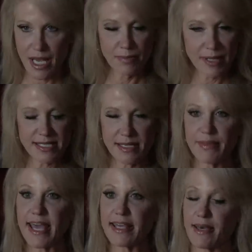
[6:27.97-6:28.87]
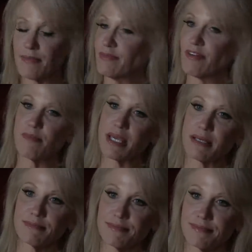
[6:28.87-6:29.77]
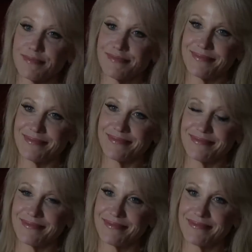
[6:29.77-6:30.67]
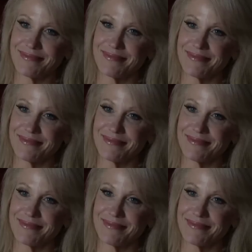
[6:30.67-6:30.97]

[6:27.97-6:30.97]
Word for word: God bless and thank them for yeah. me. Three generations still doing